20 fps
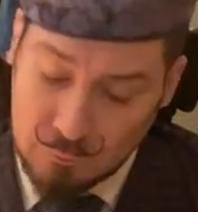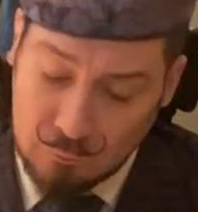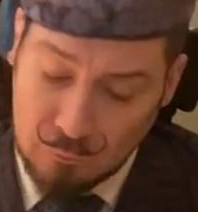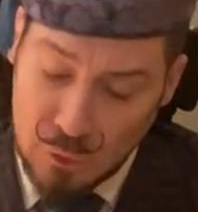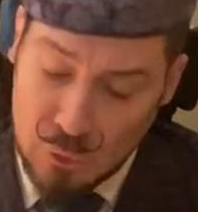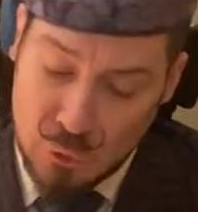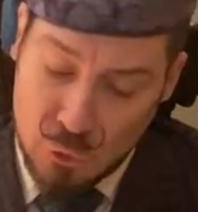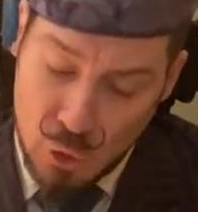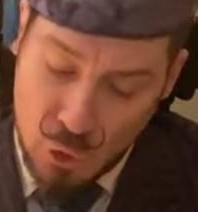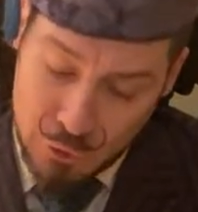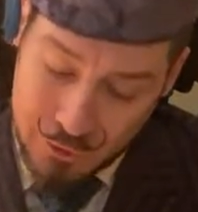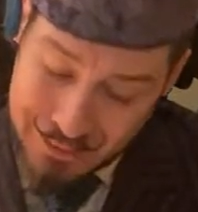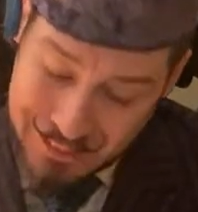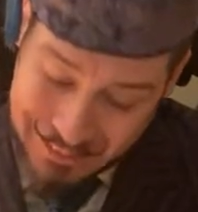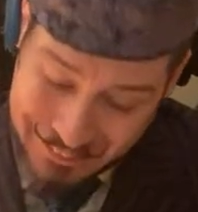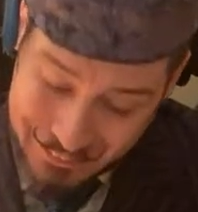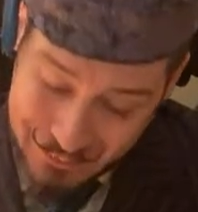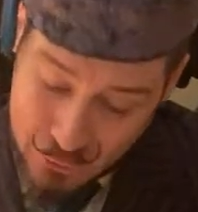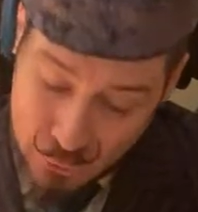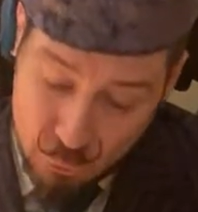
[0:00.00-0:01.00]
Not
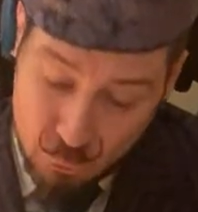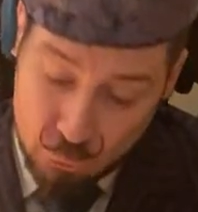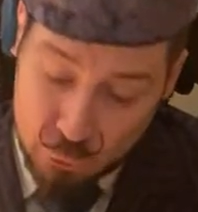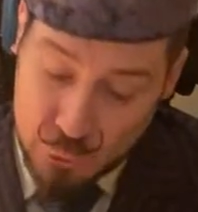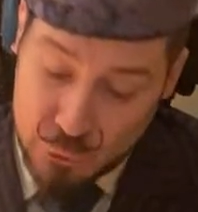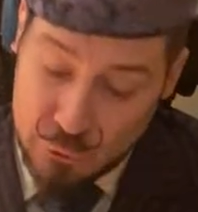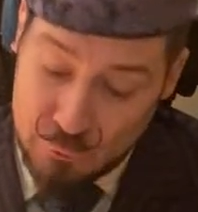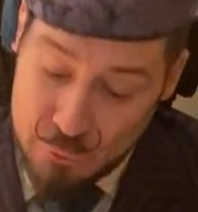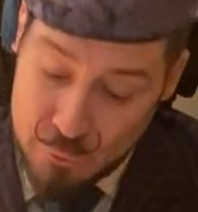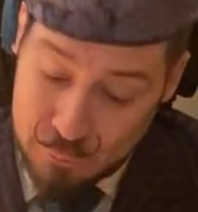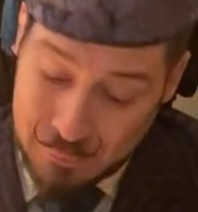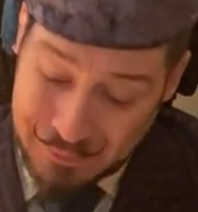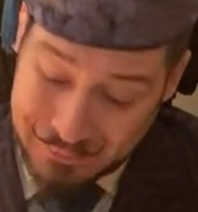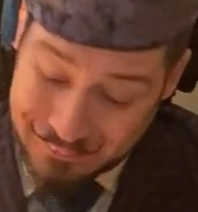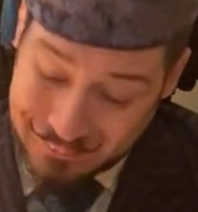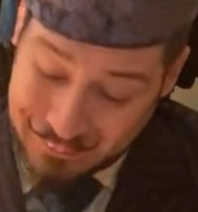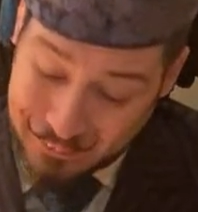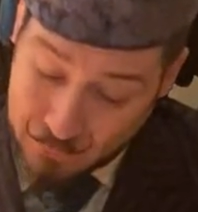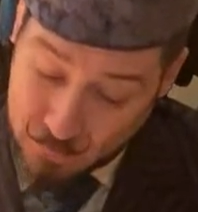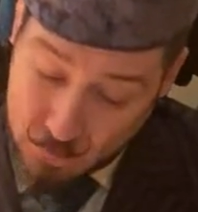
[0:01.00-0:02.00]
that solution of the
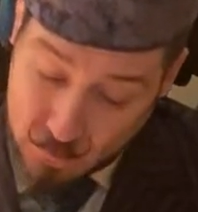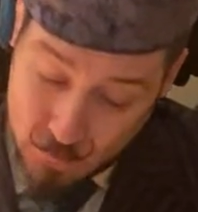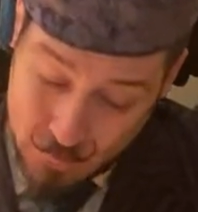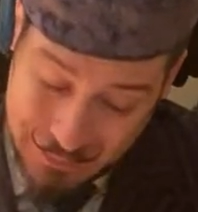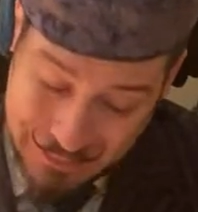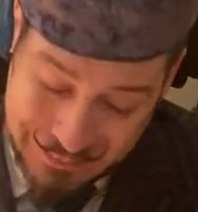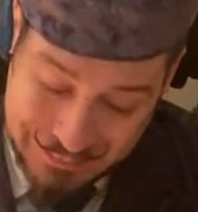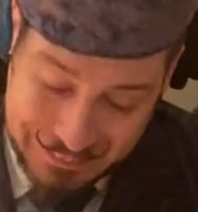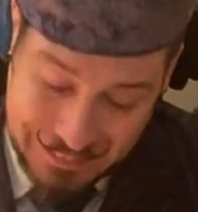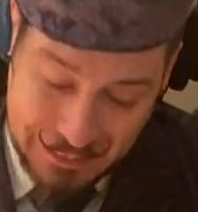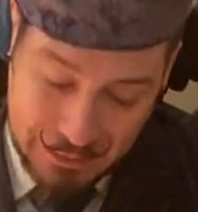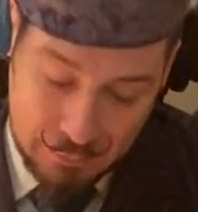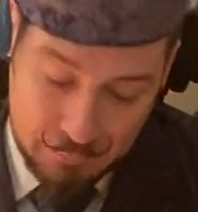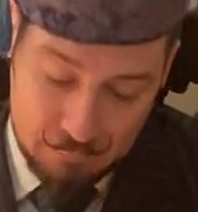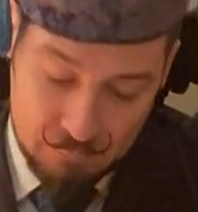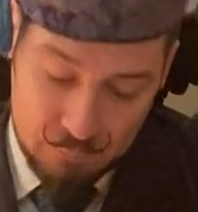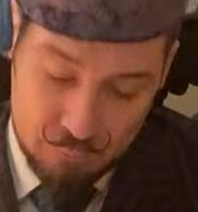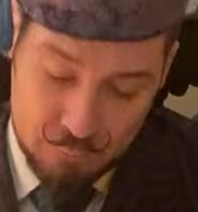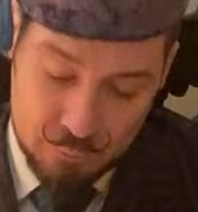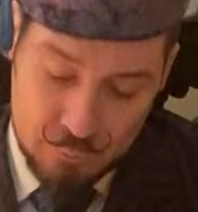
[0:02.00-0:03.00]
puzzle is too easy.
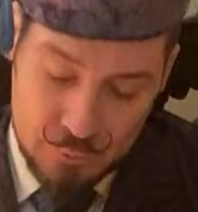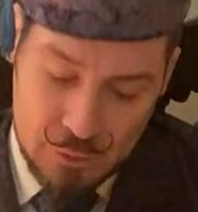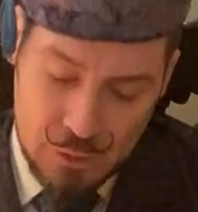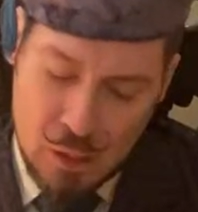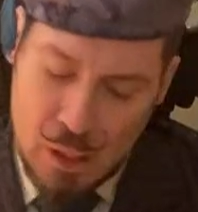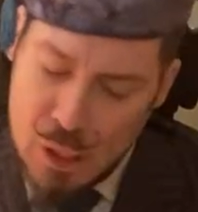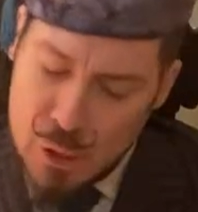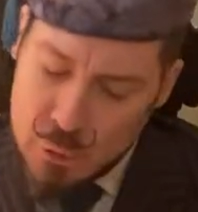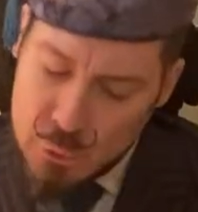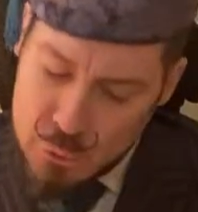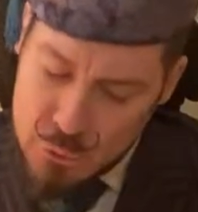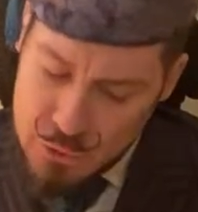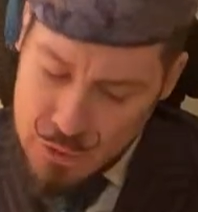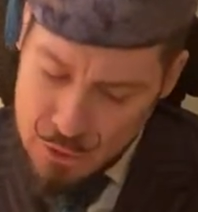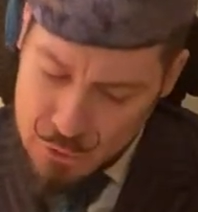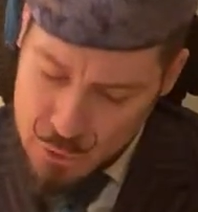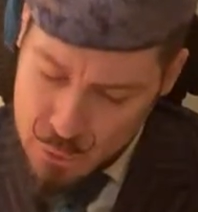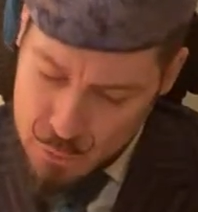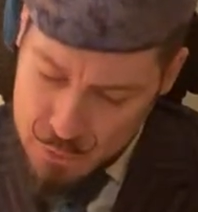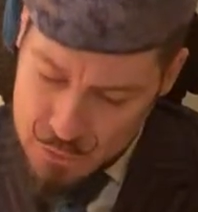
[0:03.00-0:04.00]
You
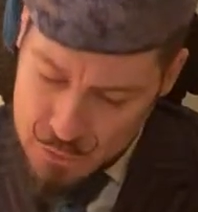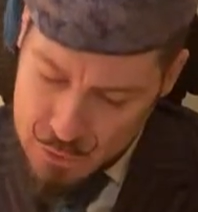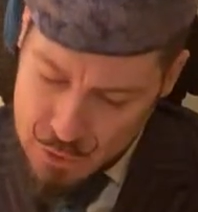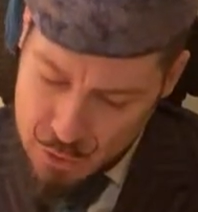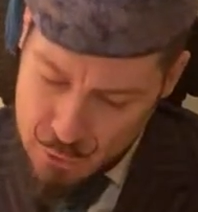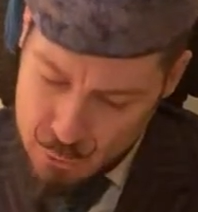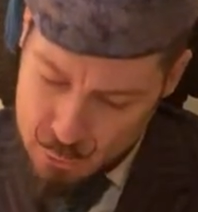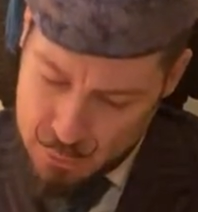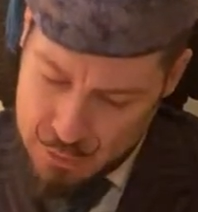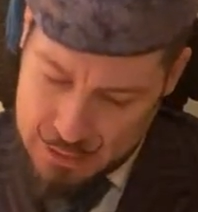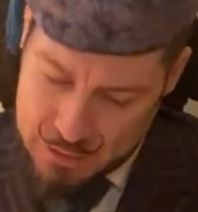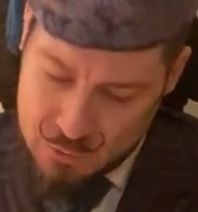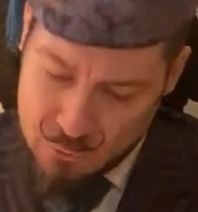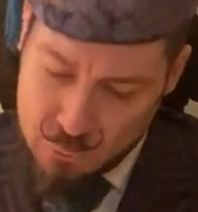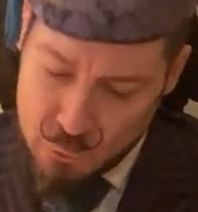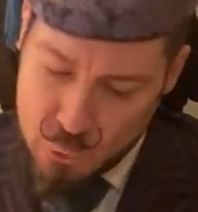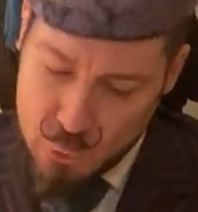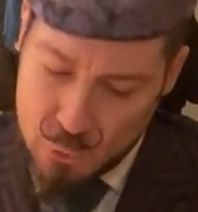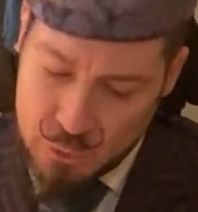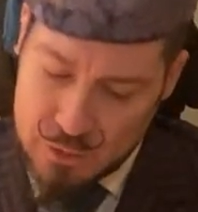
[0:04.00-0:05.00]
said there was another reason
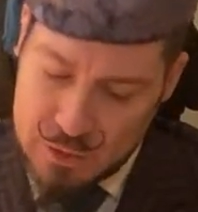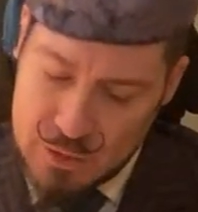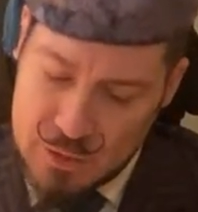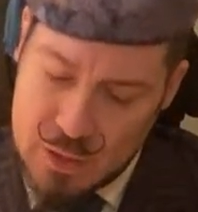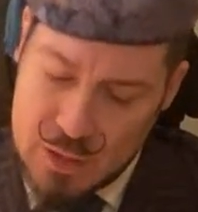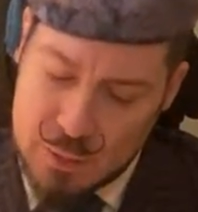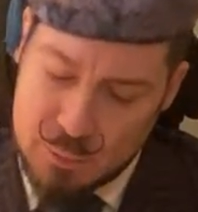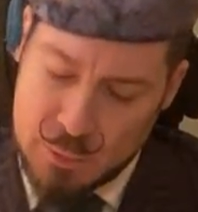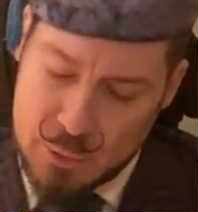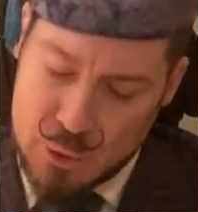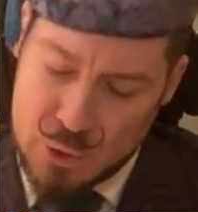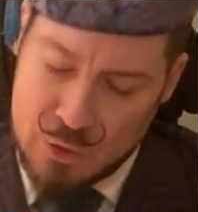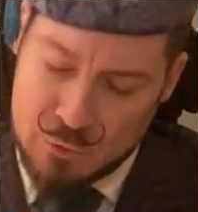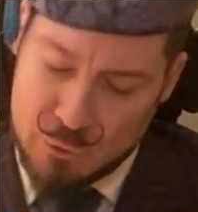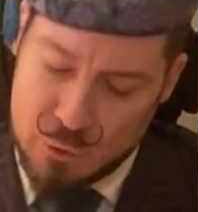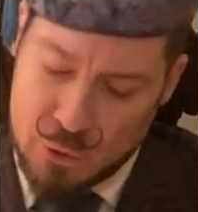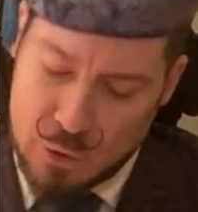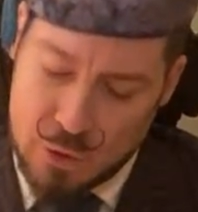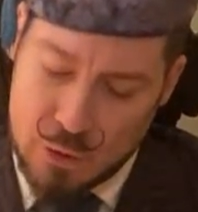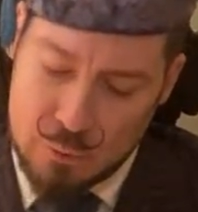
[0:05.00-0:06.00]
for your suspicion of
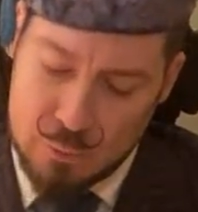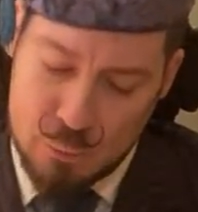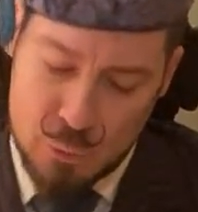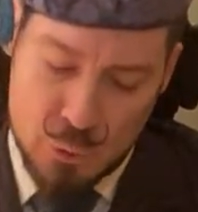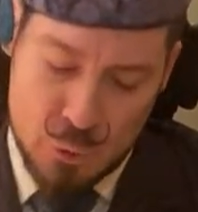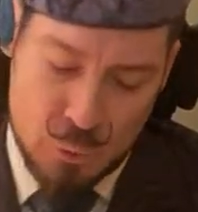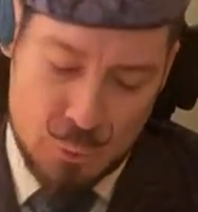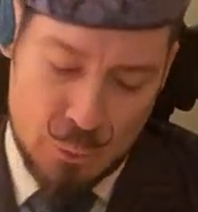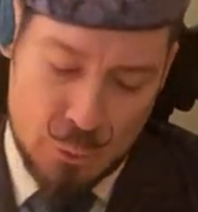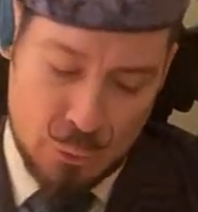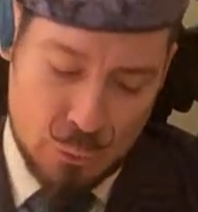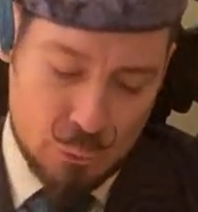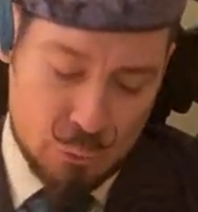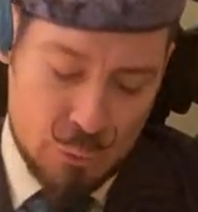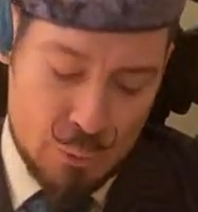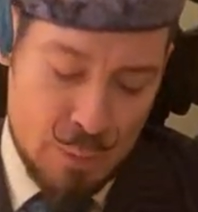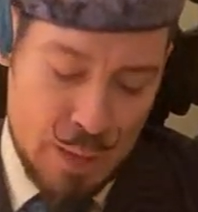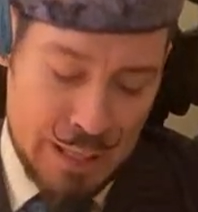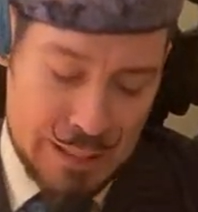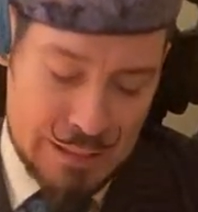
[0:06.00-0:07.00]
her, Monsieur Bouc
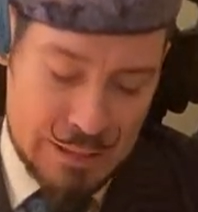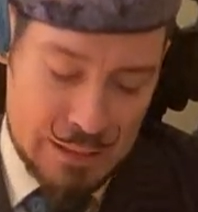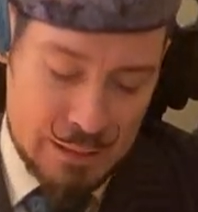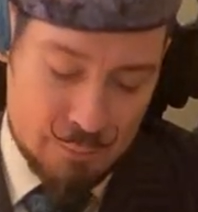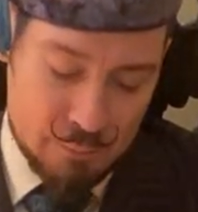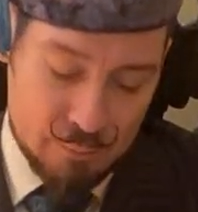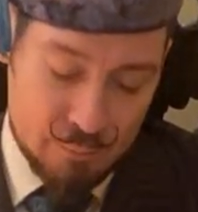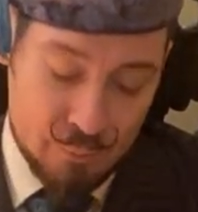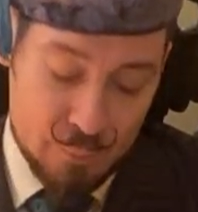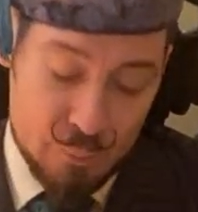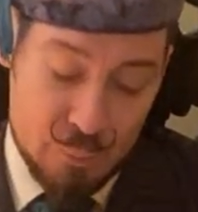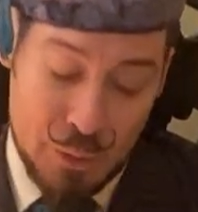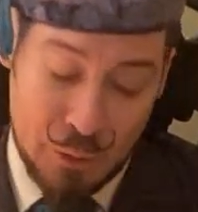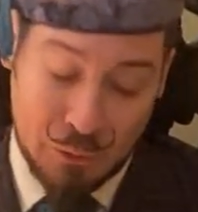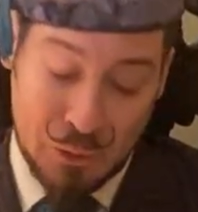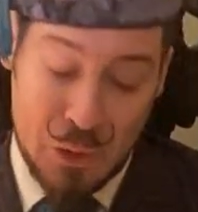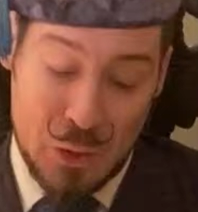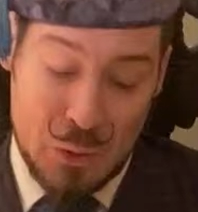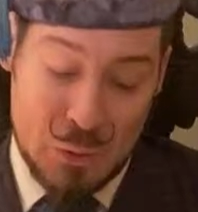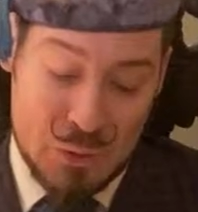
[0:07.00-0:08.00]
reminded him.
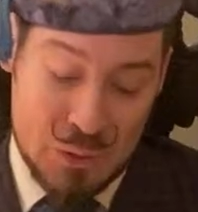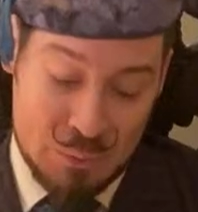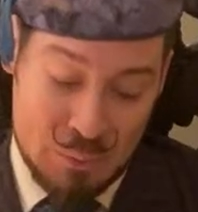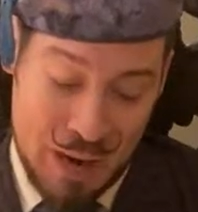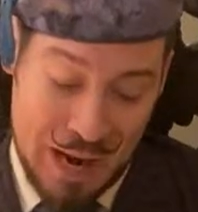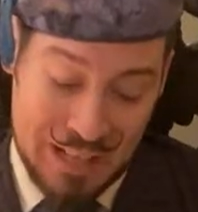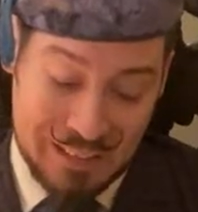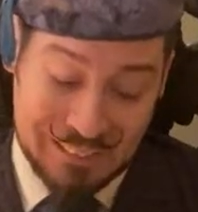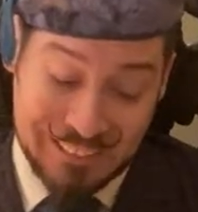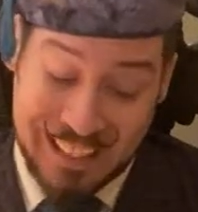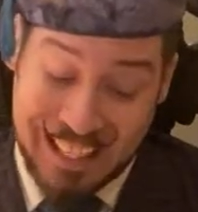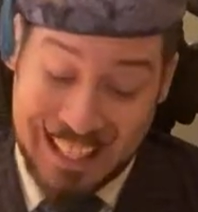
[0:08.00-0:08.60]
Poirot smiled.